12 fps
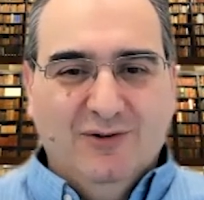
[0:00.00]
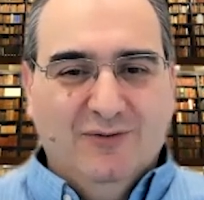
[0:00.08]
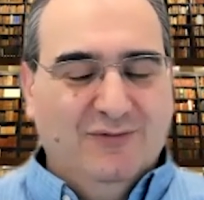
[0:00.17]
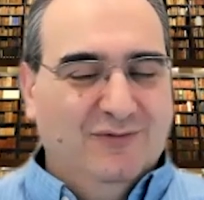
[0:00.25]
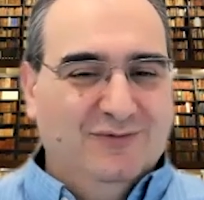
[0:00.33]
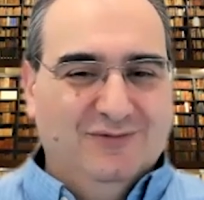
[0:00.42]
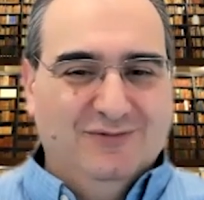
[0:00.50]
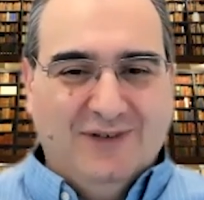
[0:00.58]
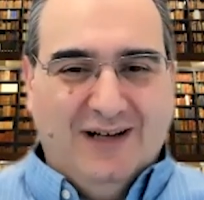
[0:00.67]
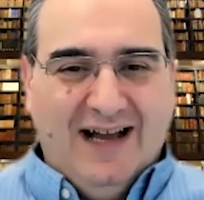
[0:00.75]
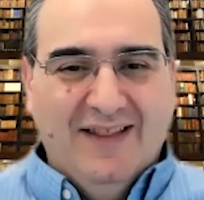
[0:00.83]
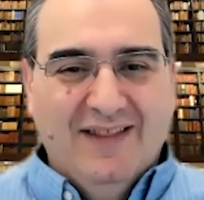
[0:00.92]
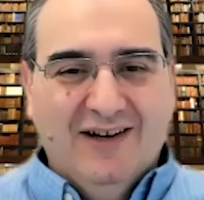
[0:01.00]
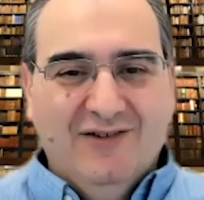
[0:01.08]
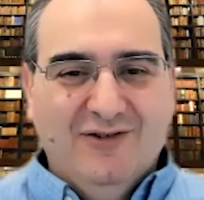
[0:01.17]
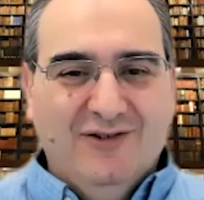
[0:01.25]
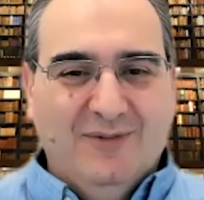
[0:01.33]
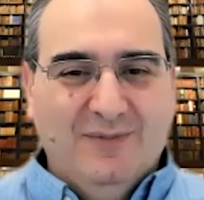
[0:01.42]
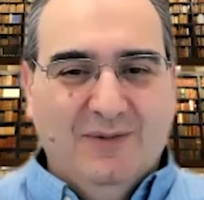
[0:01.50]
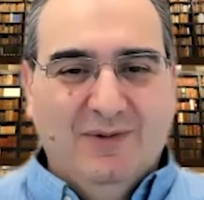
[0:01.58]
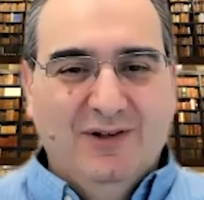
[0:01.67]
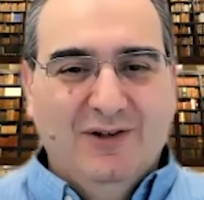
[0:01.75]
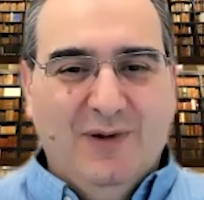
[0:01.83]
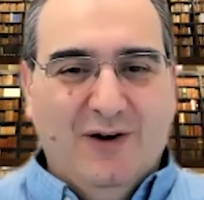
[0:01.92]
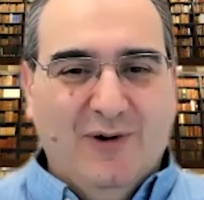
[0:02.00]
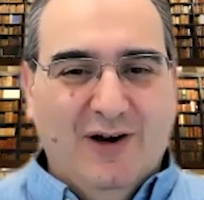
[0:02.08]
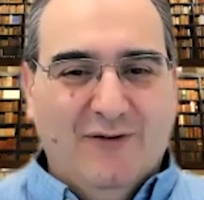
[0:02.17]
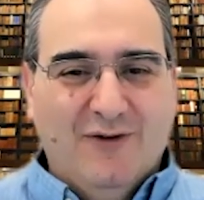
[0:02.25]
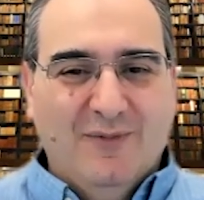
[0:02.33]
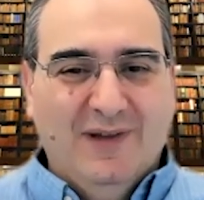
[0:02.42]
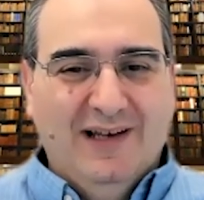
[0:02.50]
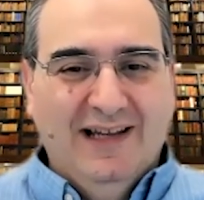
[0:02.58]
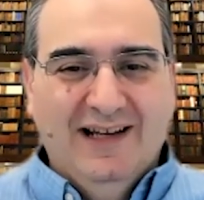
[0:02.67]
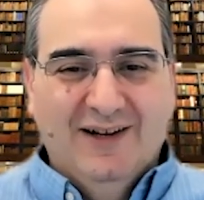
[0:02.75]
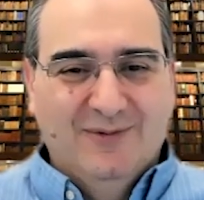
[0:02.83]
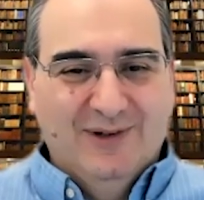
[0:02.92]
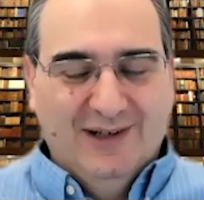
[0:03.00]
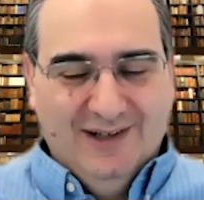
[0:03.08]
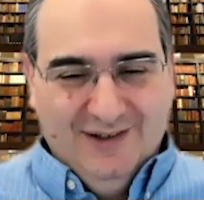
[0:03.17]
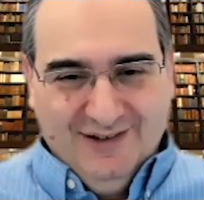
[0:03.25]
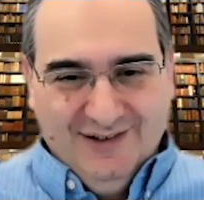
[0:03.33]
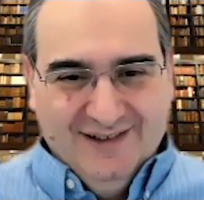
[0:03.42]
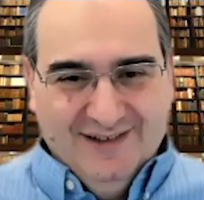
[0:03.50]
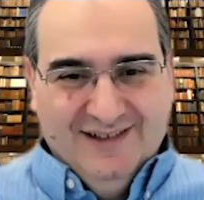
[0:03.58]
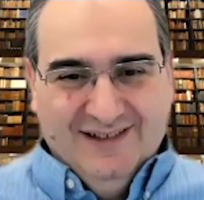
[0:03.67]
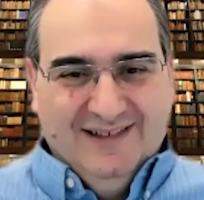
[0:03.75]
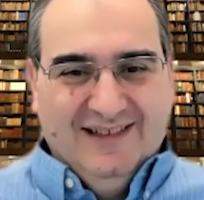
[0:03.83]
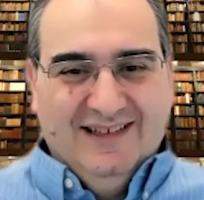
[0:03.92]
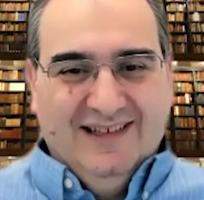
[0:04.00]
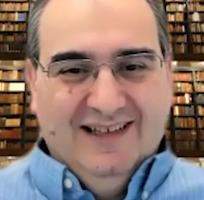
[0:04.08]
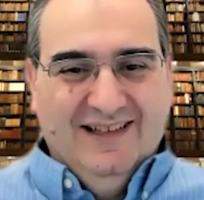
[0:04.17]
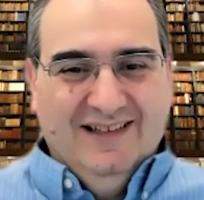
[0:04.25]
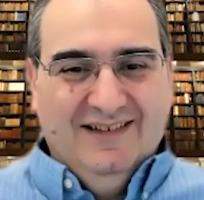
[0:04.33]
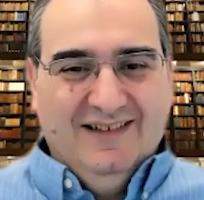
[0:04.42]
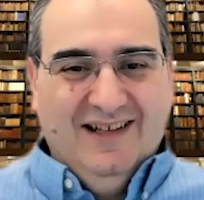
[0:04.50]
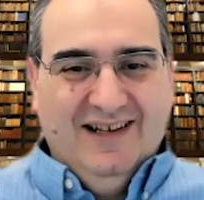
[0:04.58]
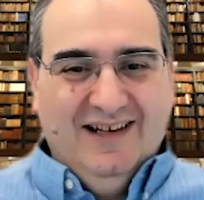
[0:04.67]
of other issues that people need to be aware of from the legal world in this area.